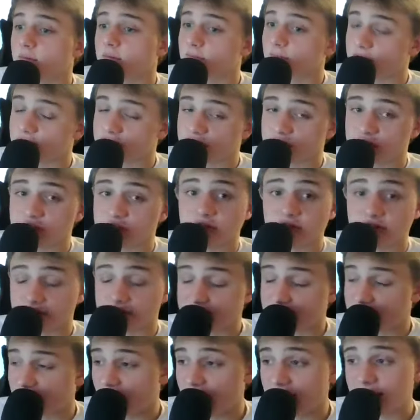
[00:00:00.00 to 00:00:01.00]
which is their
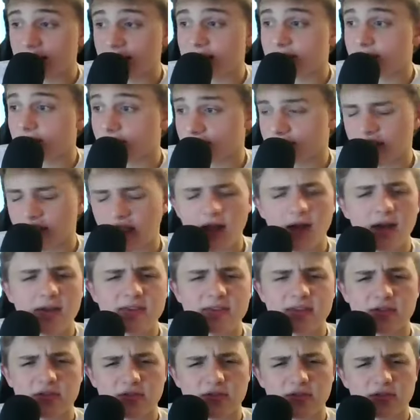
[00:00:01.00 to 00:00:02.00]
second. They're t- I
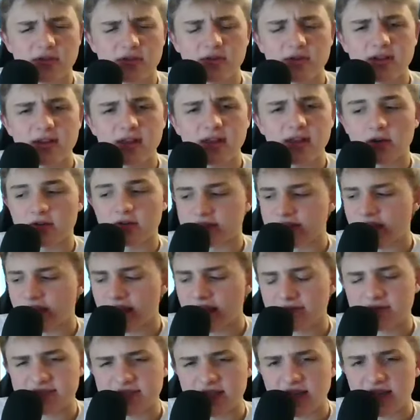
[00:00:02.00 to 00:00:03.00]
think they're third in the, or tied
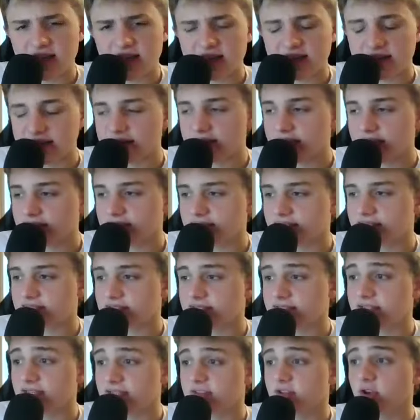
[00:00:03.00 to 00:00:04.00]
for second in the
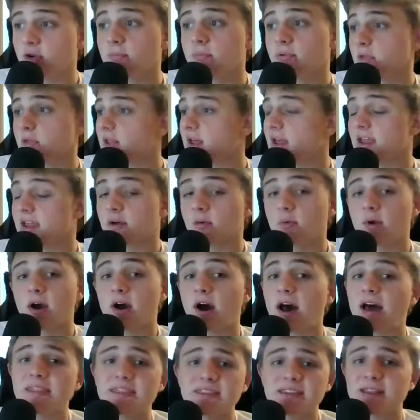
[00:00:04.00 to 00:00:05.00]
ACC. They're playing well.
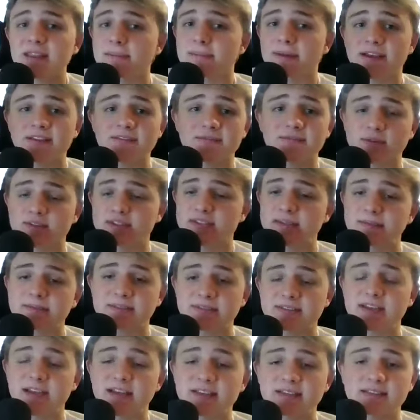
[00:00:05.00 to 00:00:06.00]
I think the best four
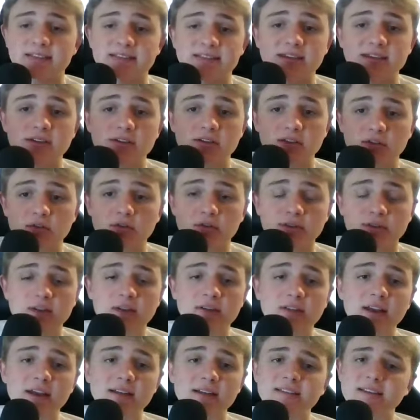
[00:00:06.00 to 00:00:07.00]
teams in the ACC are the North
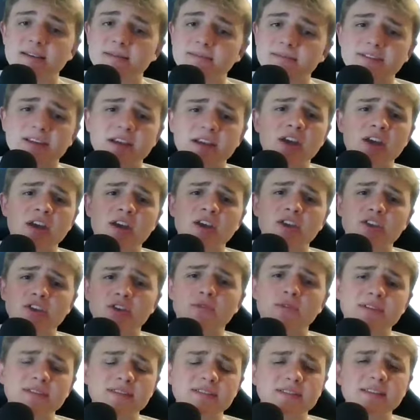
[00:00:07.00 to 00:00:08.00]
Carolina teams
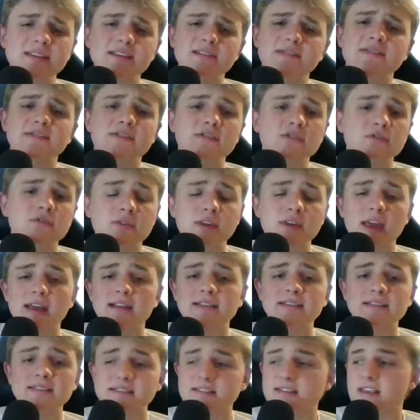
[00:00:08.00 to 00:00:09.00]
UNC, Duke,
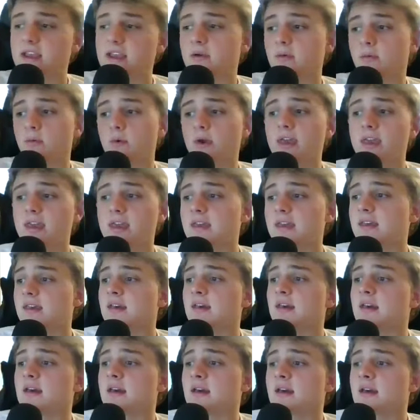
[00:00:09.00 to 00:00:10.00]
NC State, Wake,